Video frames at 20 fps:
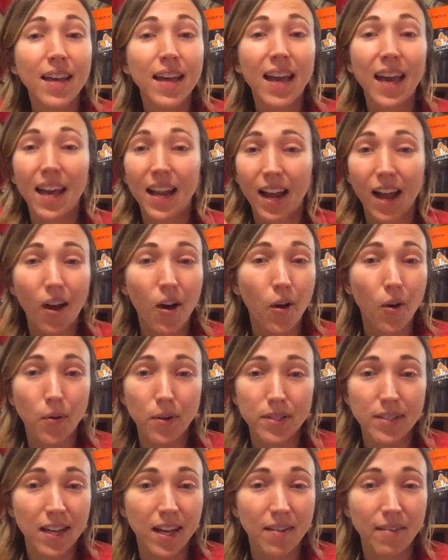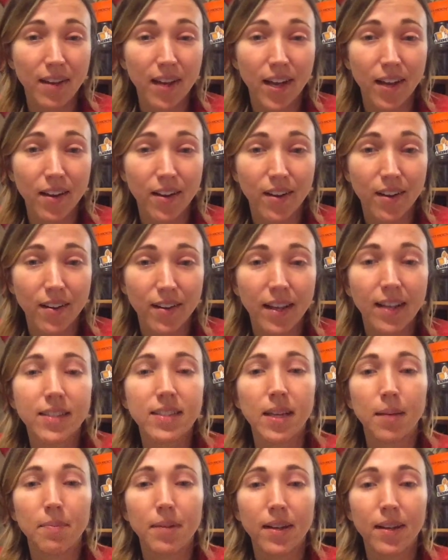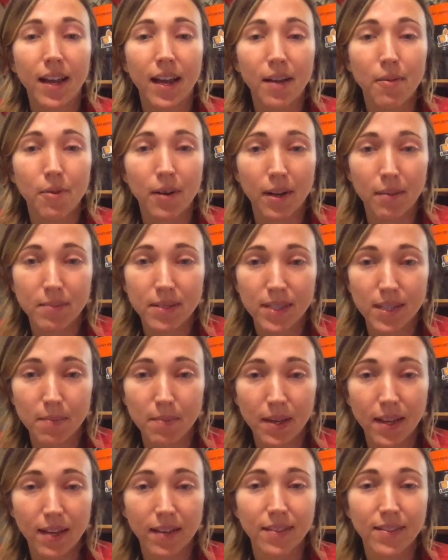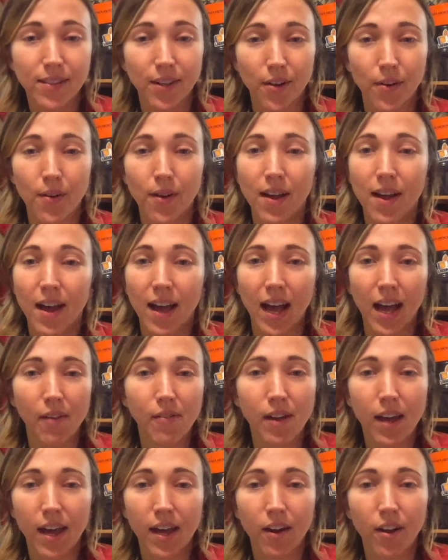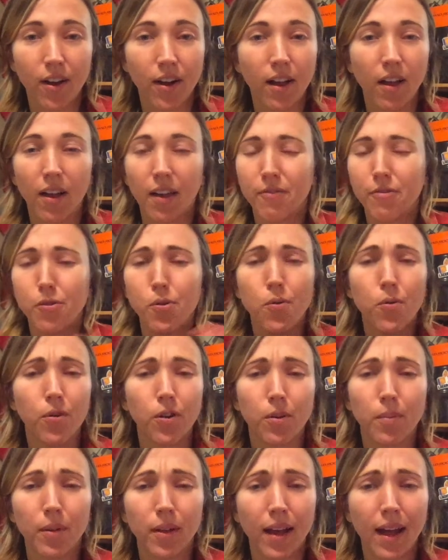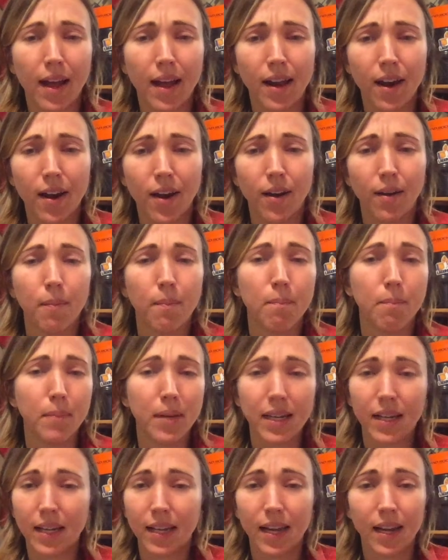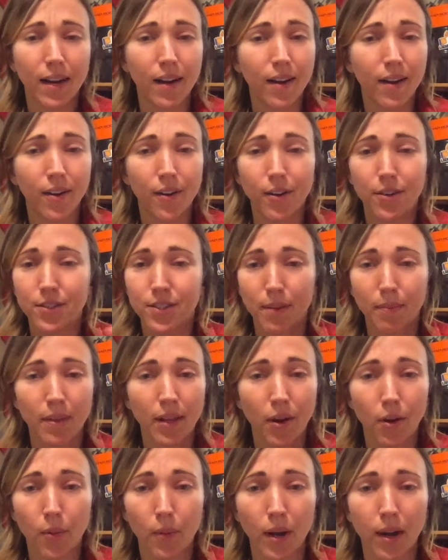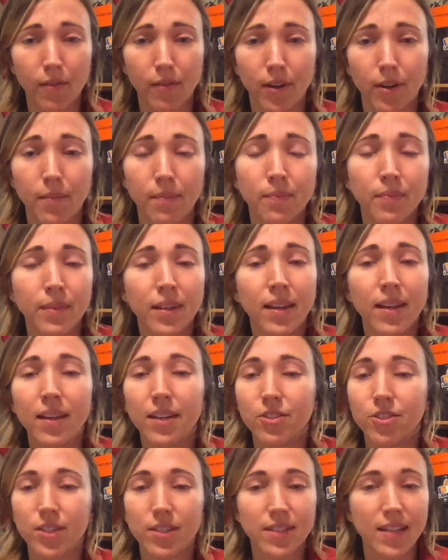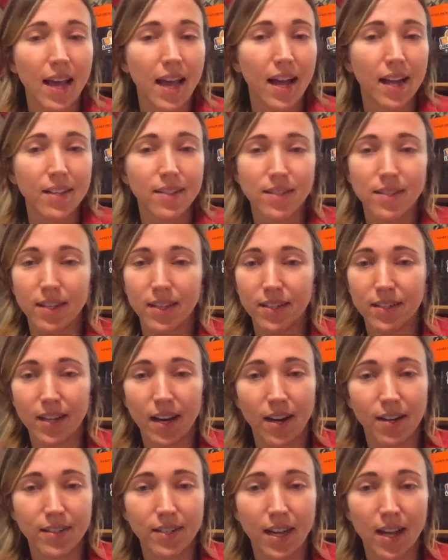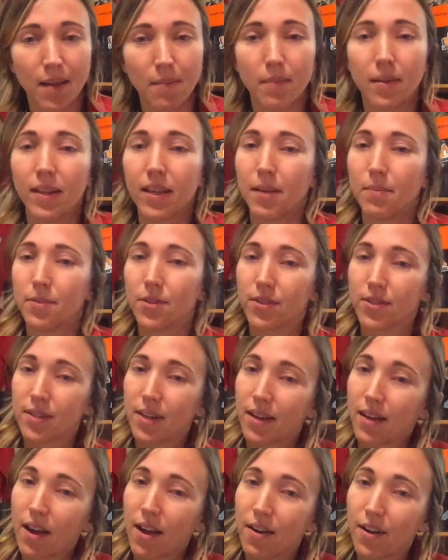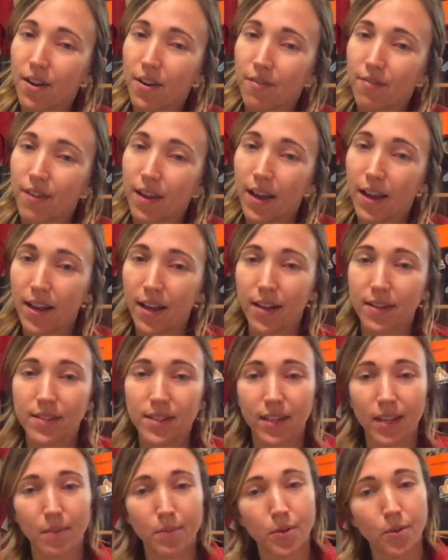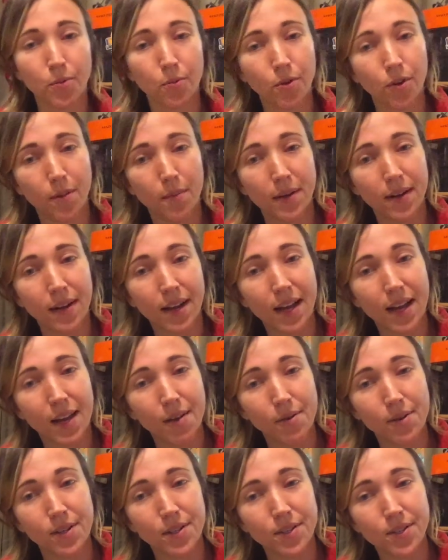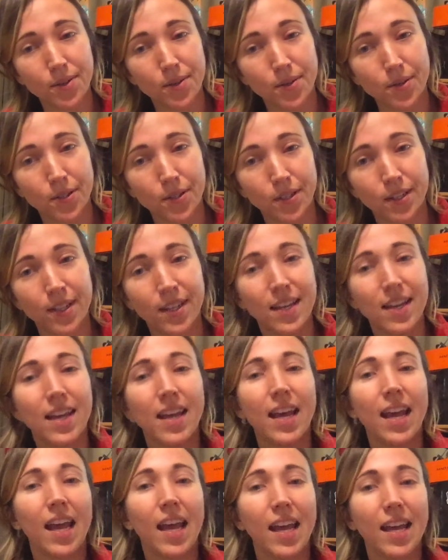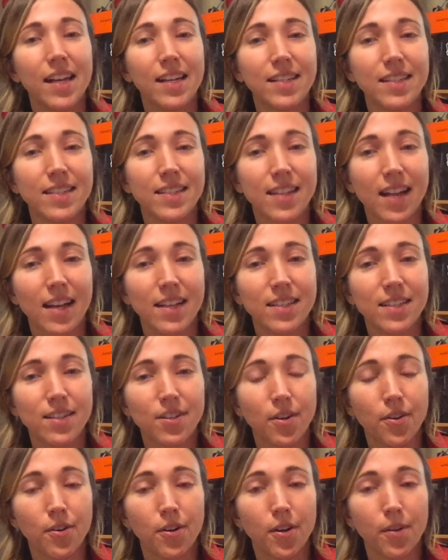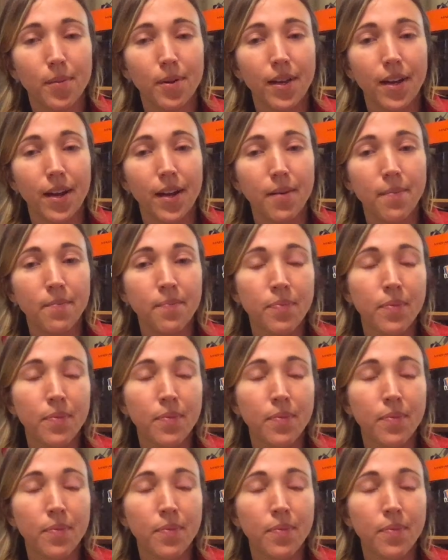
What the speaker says: And I always have a hat on, except at night when I'm sleeping. So have a hat on, I'll have horrible hat hair, beanie hair or something or whatever. Just hats the entire time. Keeps your sun out of your face, it keeps you warm at night when it's cold, and it disguises your horrible hair.